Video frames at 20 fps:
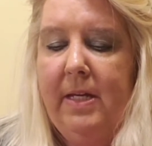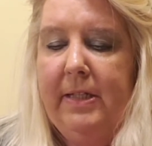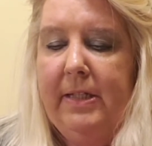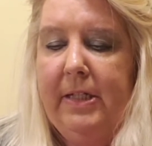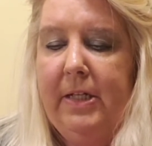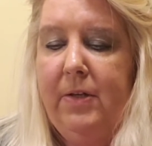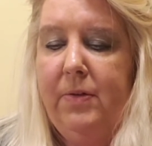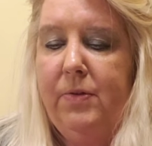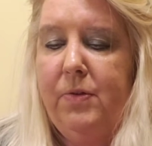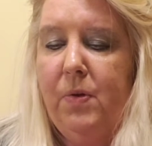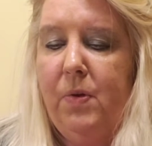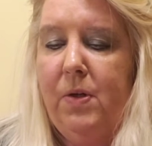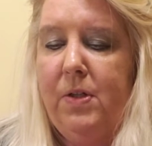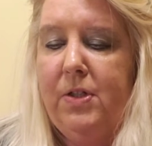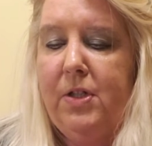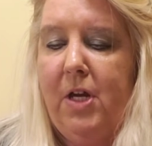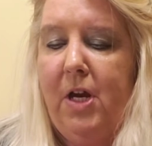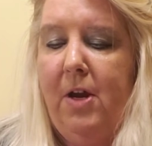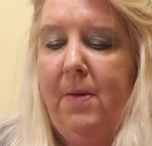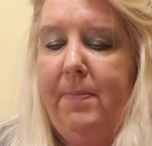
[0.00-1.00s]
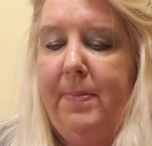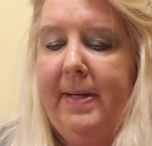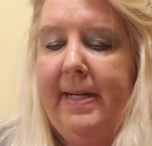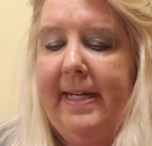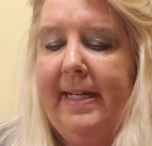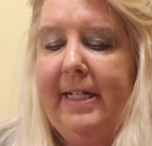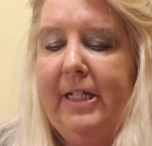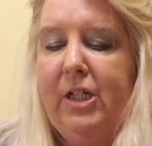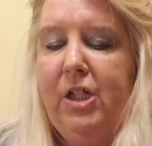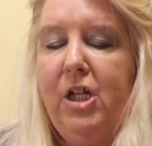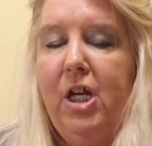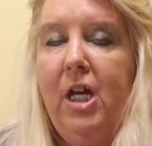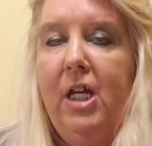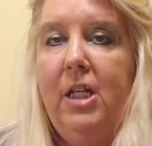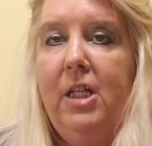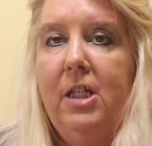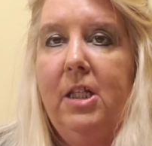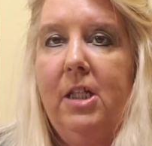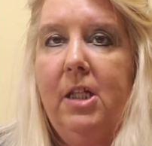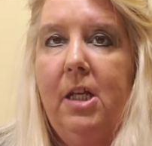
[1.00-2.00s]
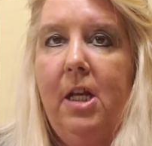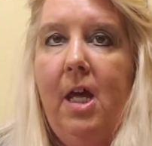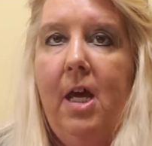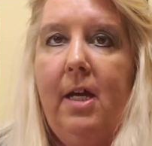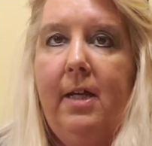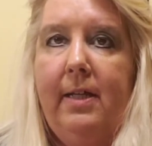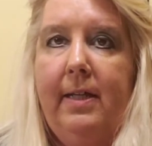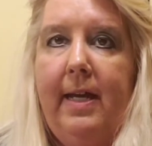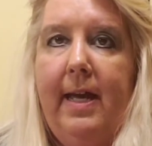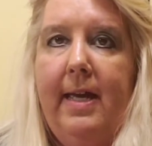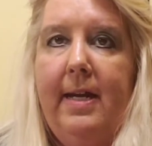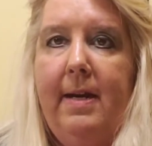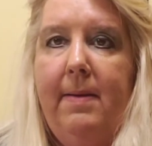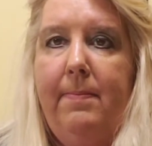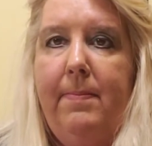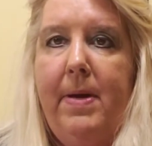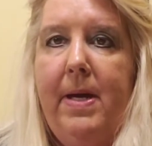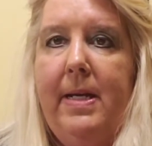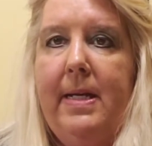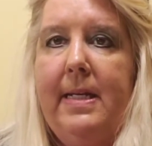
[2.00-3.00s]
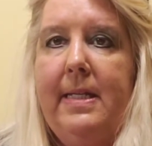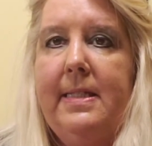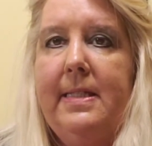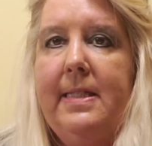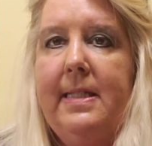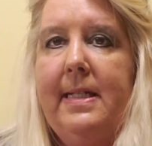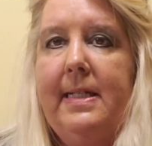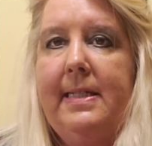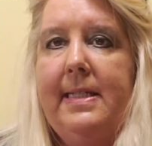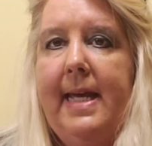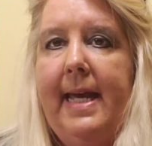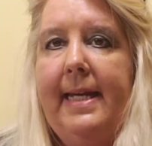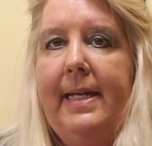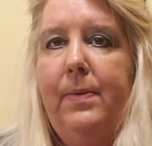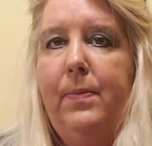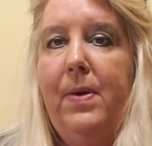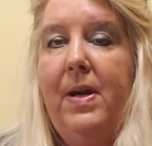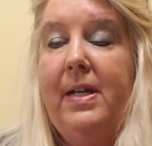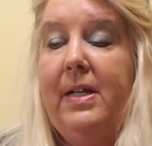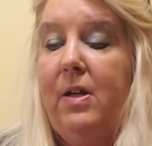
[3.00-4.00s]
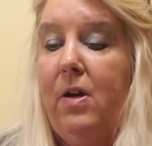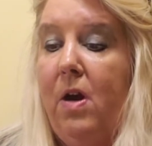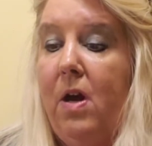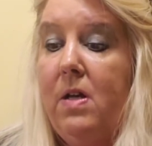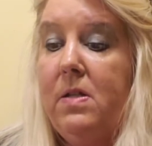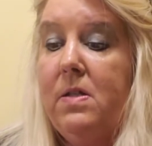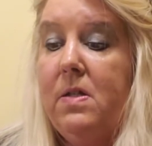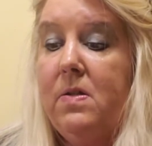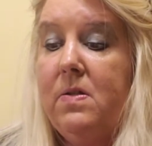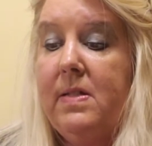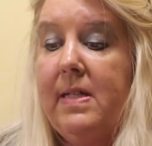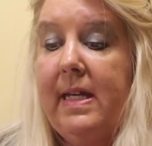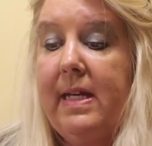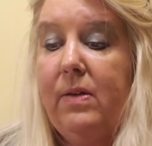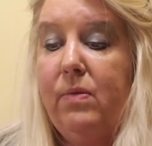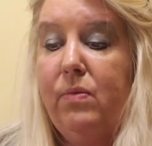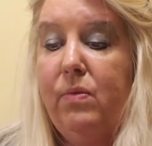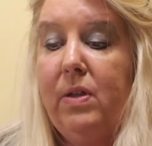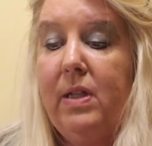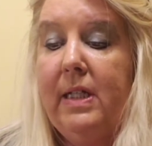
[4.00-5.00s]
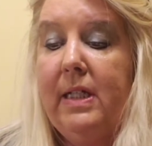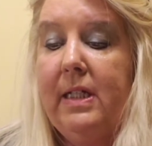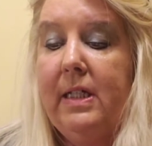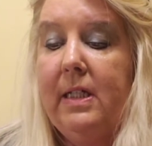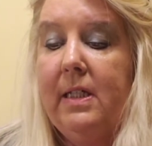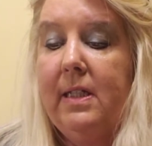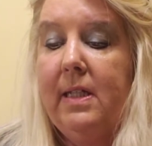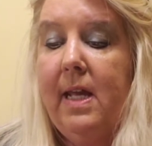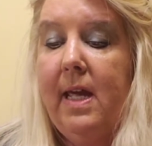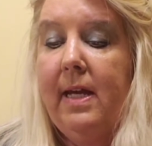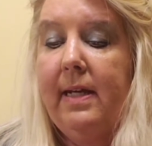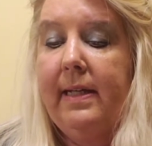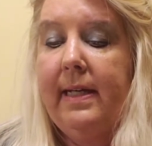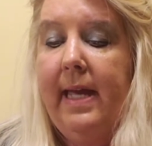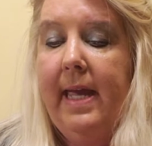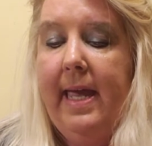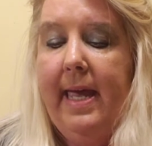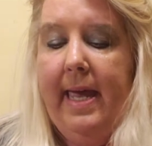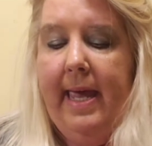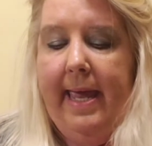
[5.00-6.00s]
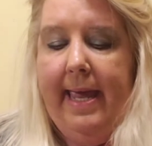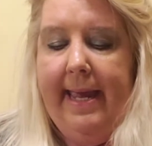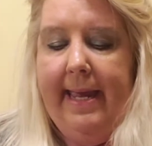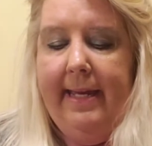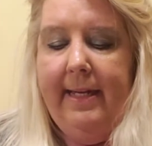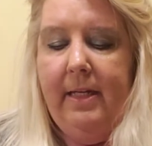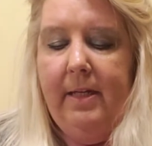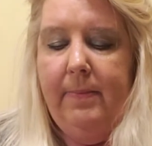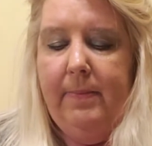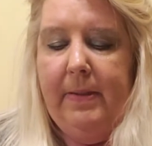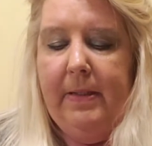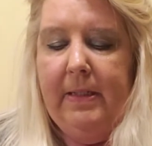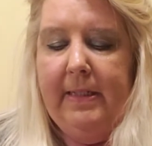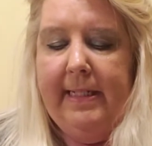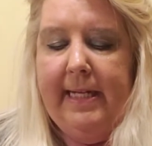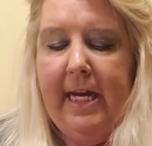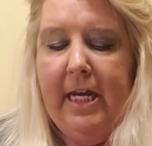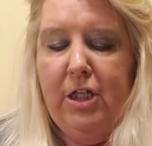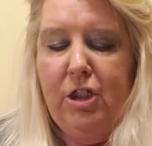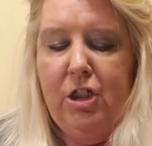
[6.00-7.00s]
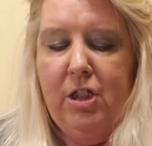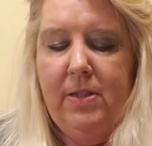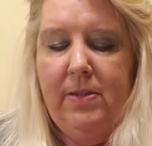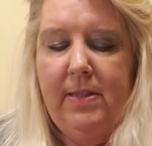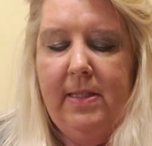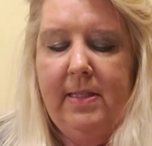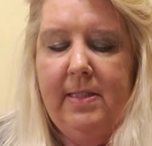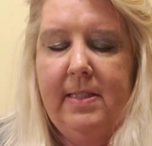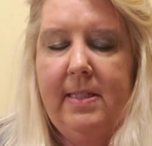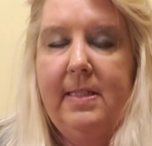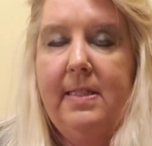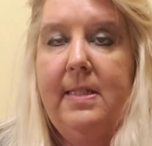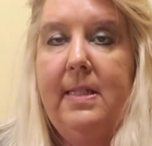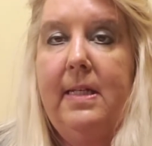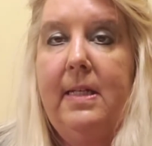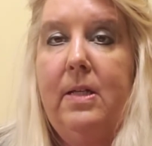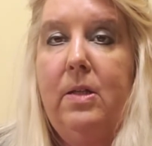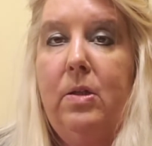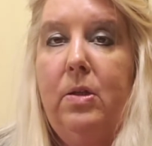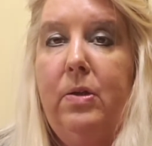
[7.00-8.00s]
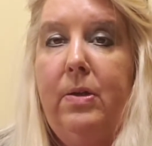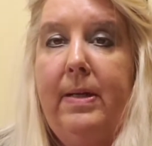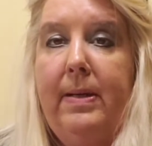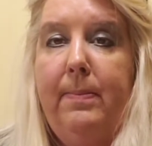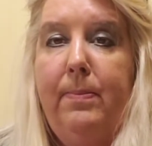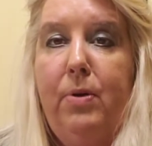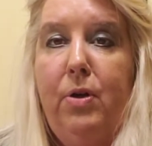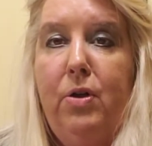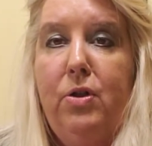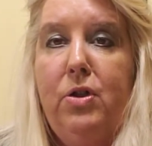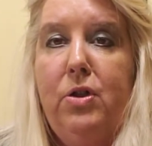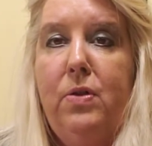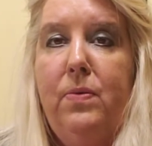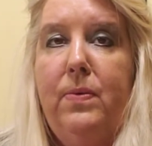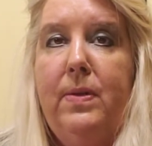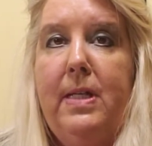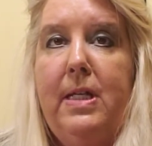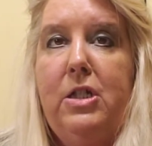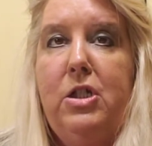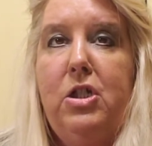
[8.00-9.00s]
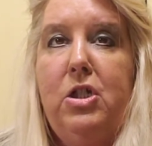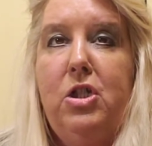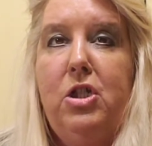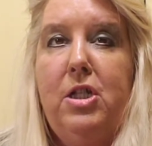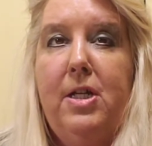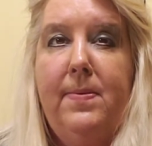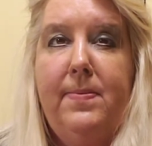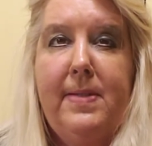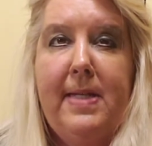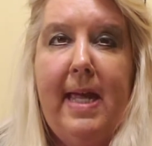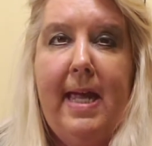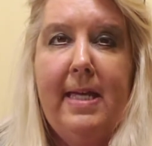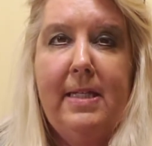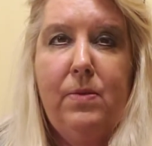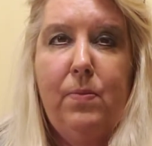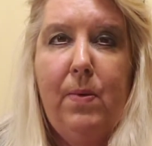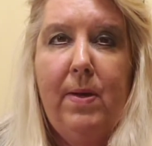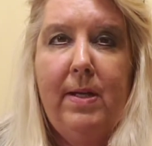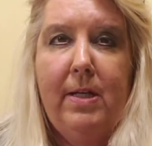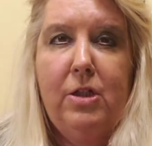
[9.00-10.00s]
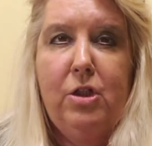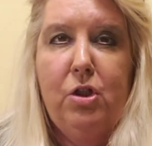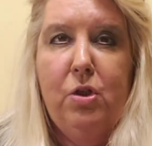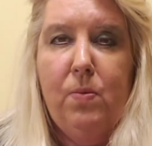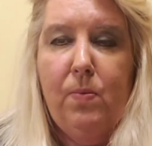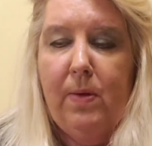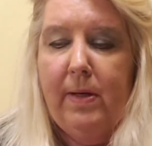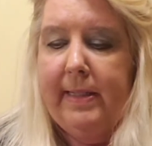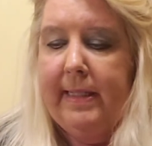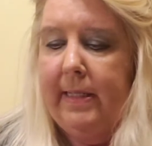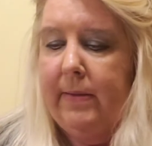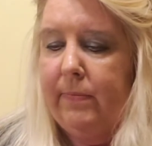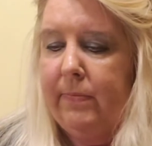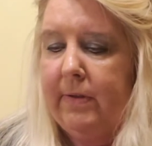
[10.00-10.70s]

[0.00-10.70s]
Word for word: New doors are opening. Good luck and abundance. And I tell you what, you're also seeing really good luck in communication. This is including personal relationships as well as your working